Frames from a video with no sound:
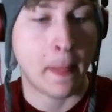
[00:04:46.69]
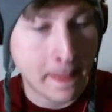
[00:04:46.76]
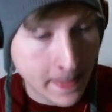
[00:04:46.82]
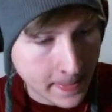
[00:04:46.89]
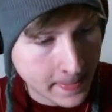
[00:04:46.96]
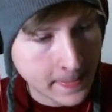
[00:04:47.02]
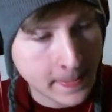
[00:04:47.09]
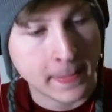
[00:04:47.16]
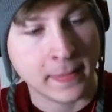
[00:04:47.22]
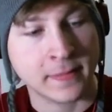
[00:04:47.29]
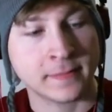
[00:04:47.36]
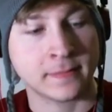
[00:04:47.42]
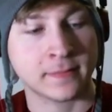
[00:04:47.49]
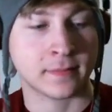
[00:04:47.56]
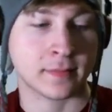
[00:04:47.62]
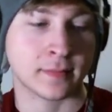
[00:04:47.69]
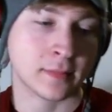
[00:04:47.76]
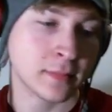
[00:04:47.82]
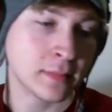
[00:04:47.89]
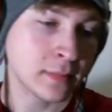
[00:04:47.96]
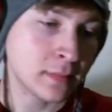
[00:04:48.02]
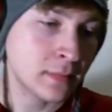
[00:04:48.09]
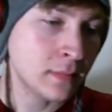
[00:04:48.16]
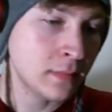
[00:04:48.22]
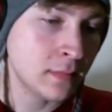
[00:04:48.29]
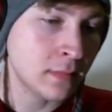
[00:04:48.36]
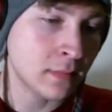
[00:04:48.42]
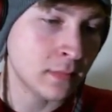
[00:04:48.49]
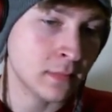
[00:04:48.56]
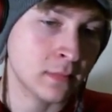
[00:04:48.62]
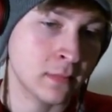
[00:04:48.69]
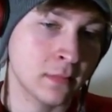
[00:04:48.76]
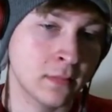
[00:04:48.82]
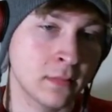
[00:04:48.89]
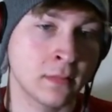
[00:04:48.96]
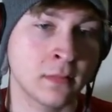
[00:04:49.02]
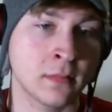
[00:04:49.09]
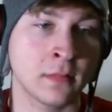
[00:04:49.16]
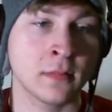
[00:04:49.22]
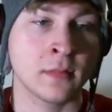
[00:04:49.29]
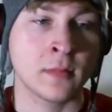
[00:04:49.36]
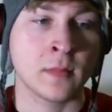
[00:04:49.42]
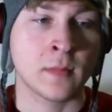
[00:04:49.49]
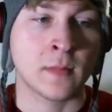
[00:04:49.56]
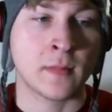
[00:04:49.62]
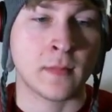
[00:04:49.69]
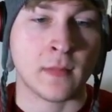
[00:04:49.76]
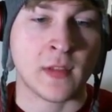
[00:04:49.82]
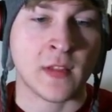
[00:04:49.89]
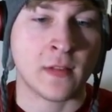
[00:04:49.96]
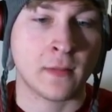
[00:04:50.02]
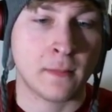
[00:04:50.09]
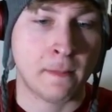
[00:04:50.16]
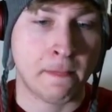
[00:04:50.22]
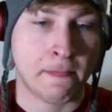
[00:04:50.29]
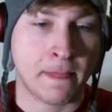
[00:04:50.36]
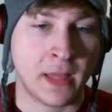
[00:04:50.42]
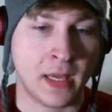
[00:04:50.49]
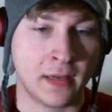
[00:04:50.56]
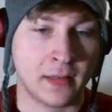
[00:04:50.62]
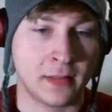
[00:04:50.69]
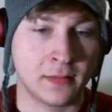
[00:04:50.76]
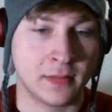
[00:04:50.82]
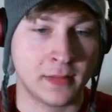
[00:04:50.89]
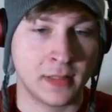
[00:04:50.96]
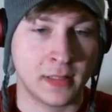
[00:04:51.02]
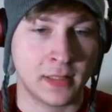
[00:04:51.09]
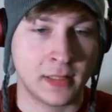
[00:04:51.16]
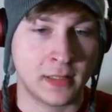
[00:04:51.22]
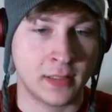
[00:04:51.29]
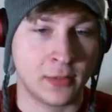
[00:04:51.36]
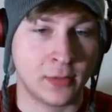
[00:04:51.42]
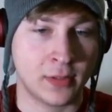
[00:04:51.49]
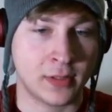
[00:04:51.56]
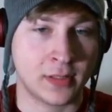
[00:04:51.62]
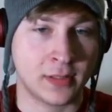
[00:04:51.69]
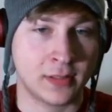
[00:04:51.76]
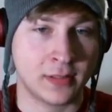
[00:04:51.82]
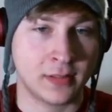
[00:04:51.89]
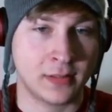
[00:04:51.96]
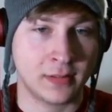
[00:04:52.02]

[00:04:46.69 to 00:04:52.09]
Keep going and stay alert. There'll be more of them ahead. Yeah, and Lewis is.